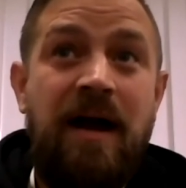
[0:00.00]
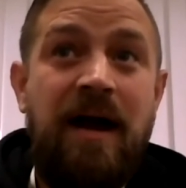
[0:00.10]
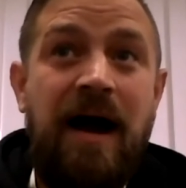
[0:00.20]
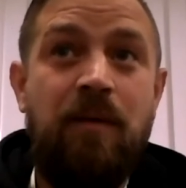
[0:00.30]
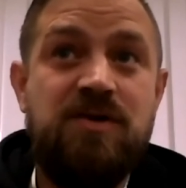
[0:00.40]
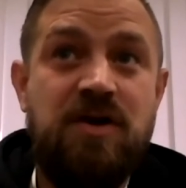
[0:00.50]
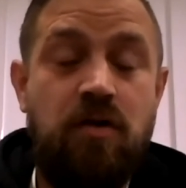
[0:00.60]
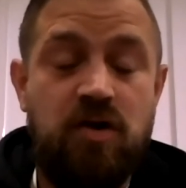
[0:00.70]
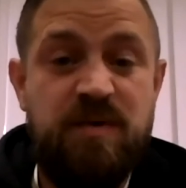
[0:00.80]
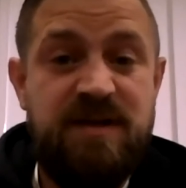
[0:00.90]
I was a
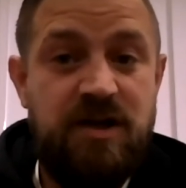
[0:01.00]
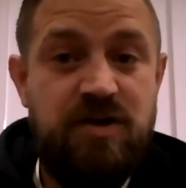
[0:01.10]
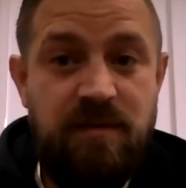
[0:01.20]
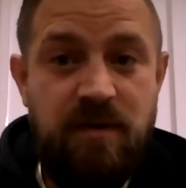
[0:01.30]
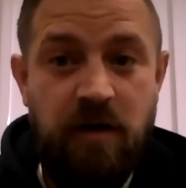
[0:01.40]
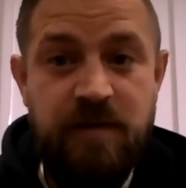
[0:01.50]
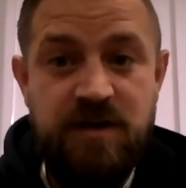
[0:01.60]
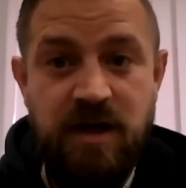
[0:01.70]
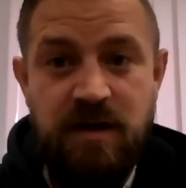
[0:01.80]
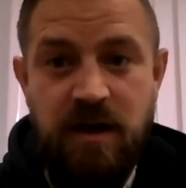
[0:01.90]
close protection
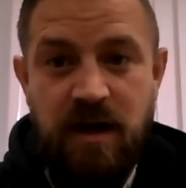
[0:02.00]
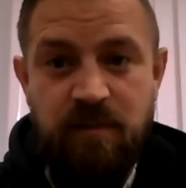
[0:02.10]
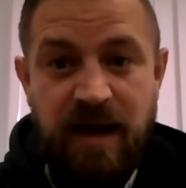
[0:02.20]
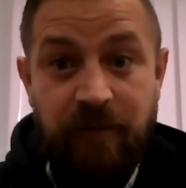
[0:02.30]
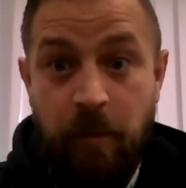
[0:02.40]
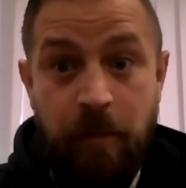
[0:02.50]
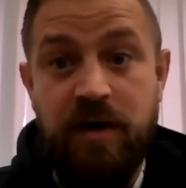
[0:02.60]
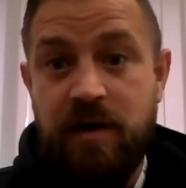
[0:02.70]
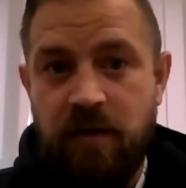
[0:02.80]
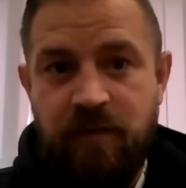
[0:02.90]
officer, kind of a
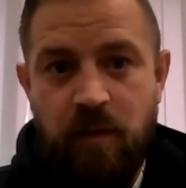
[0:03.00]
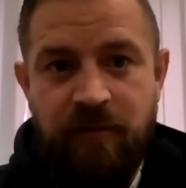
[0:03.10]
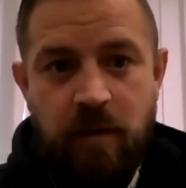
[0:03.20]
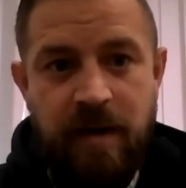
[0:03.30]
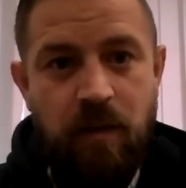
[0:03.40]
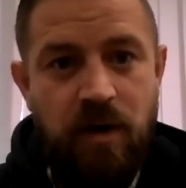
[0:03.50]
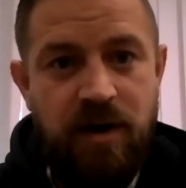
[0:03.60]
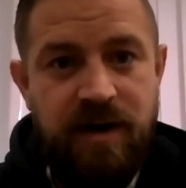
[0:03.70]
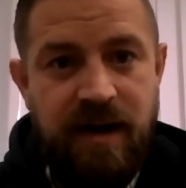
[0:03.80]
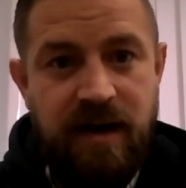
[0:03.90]
bodyguard, for a better
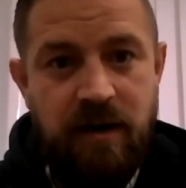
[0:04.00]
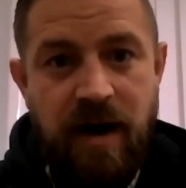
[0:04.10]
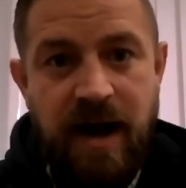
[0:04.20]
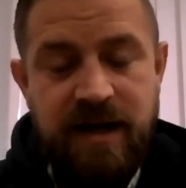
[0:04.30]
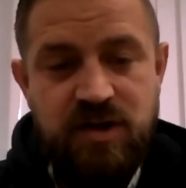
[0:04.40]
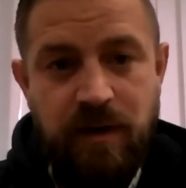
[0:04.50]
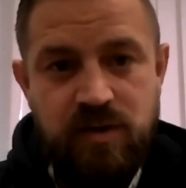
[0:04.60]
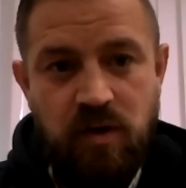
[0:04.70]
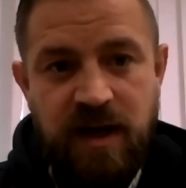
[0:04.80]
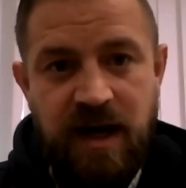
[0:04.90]
word, in Iraq. So I
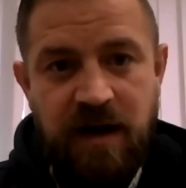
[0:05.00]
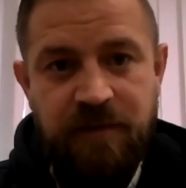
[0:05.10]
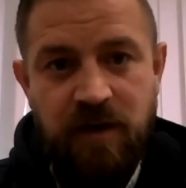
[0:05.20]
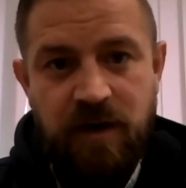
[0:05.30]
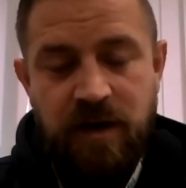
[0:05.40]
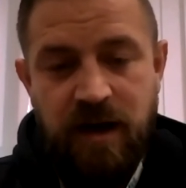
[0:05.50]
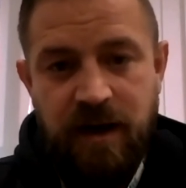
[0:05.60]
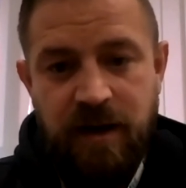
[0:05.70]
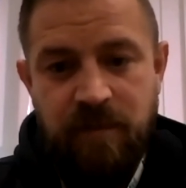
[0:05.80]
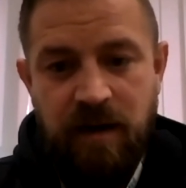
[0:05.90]
was looking after
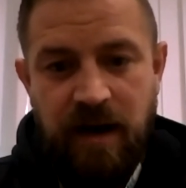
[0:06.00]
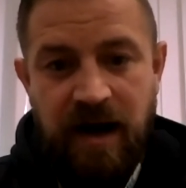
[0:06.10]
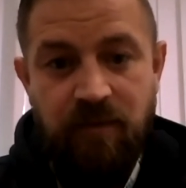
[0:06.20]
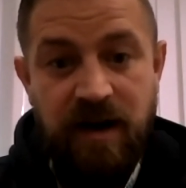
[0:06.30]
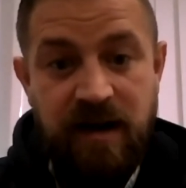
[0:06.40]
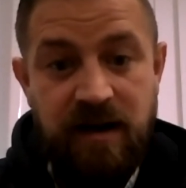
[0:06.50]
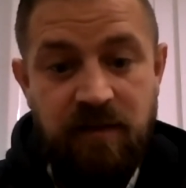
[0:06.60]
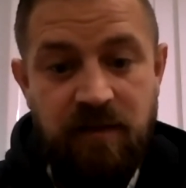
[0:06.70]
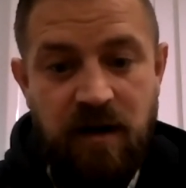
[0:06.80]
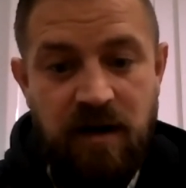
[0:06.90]

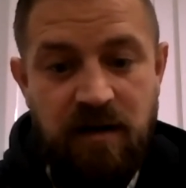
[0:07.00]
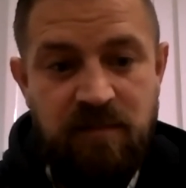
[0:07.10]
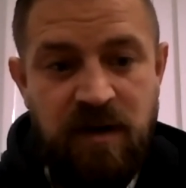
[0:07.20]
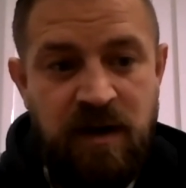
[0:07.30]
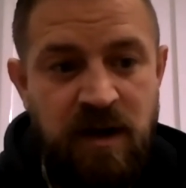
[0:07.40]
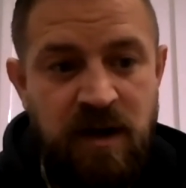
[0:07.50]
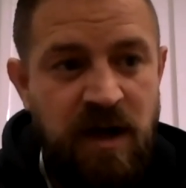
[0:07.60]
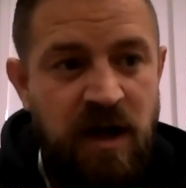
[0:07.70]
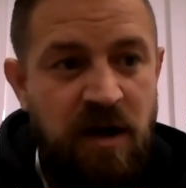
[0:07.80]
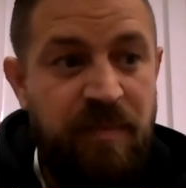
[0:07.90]
high-ranking
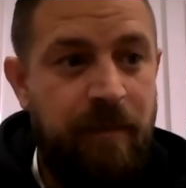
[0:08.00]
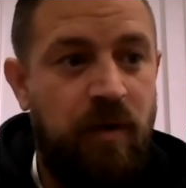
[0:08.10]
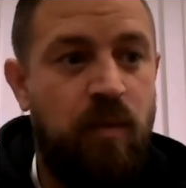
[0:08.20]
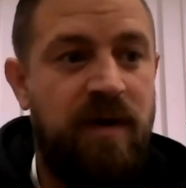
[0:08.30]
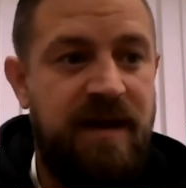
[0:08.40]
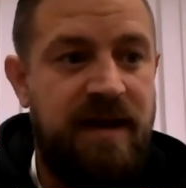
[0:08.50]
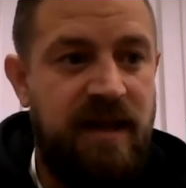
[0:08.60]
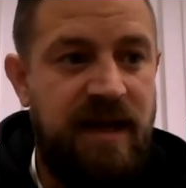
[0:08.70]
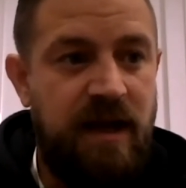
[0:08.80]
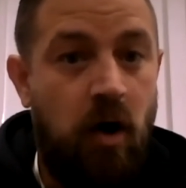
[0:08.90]
people within
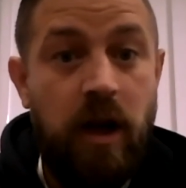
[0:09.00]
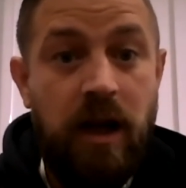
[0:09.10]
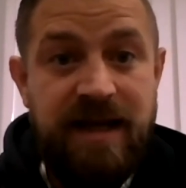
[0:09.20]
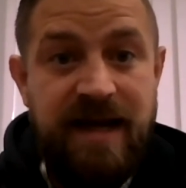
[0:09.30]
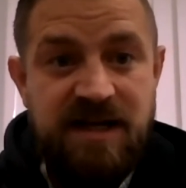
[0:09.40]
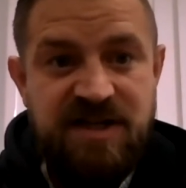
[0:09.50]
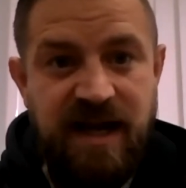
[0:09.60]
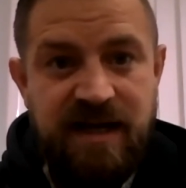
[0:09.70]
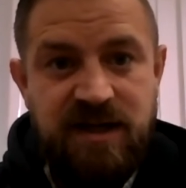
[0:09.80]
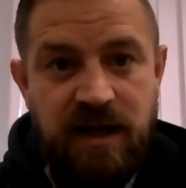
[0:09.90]
the oil and gas
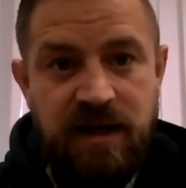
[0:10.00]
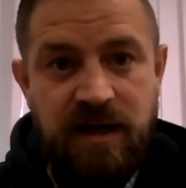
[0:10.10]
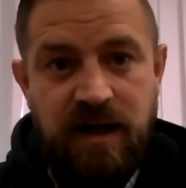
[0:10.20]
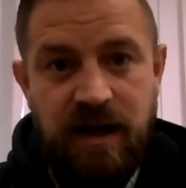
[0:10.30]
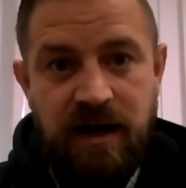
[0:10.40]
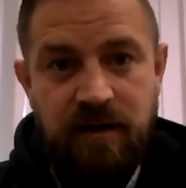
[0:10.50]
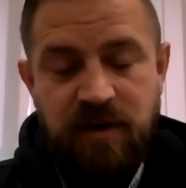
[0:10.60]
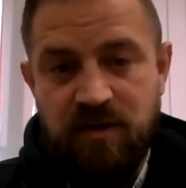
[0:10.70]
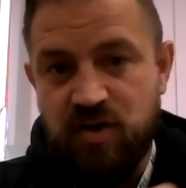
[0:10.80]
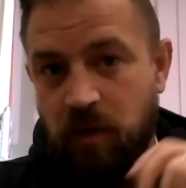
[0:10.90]
sector,
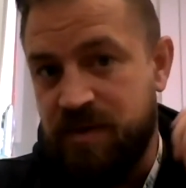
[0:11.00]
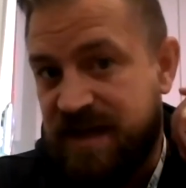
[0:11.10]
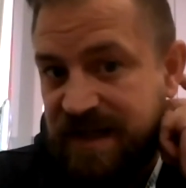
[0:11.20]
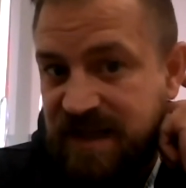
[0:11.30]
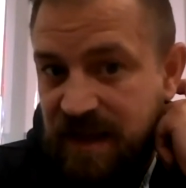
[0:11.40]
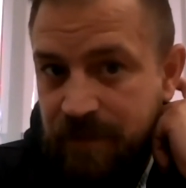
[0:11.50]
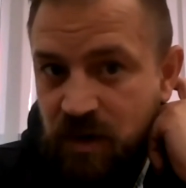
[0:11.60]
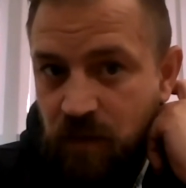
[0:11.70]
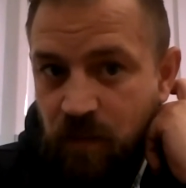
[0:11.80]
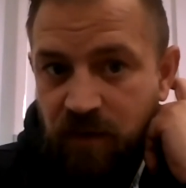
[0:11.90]
sort of protecting them,
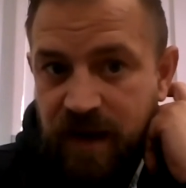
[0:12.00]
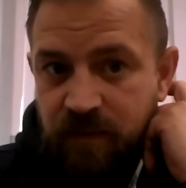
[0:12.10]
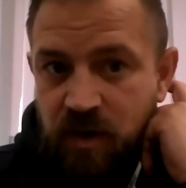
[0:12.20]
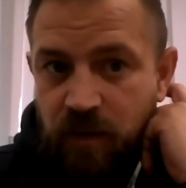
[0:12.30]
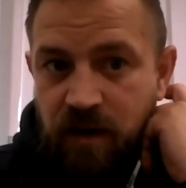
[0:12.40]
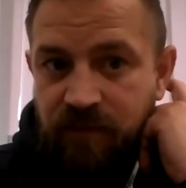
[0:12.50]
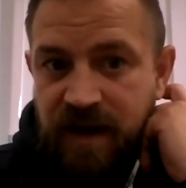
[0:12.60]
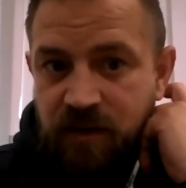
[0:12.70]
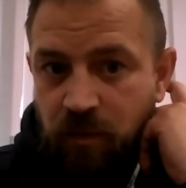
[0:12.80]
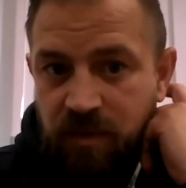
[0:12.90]
doing what they were doing on
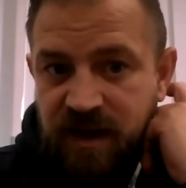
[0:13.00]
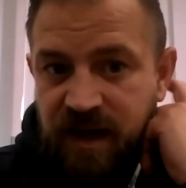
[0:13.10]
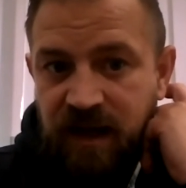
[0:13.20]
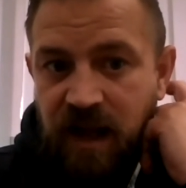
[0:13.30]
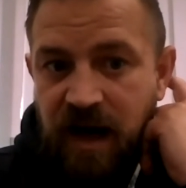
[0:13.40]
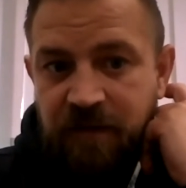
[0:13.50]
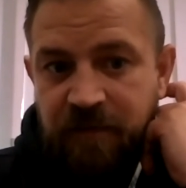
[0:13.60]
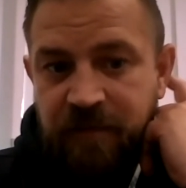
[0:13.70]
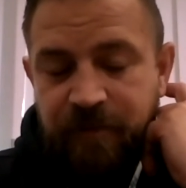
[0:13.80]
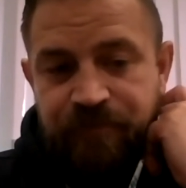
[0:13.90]
their normal daily
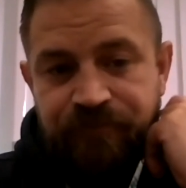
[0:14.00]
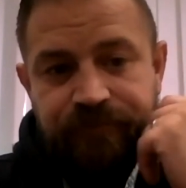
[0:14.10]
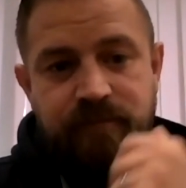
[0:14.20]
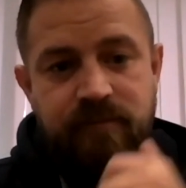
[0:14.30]
life. Mm-hmm.